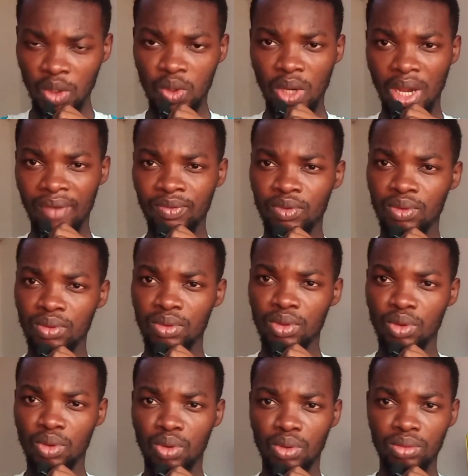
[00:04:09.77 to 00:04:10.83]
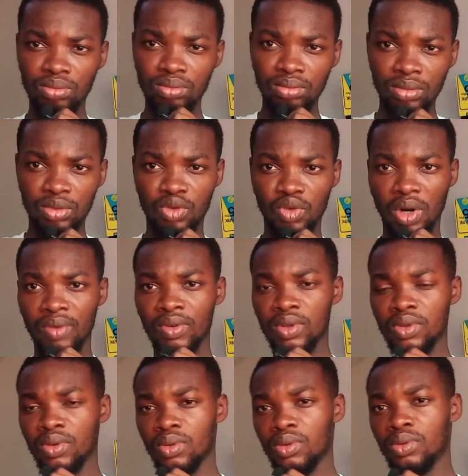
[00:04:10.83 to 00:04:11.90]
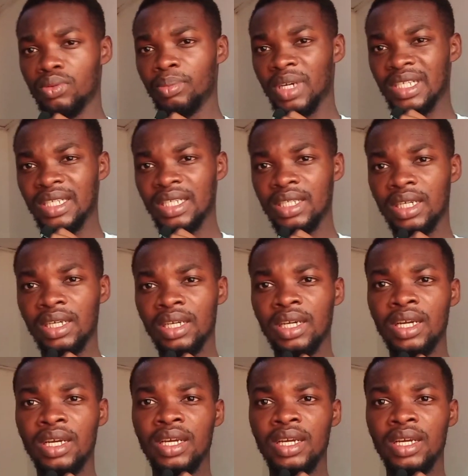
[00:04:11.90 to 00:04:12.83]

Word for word: so I have to you know travel to Medina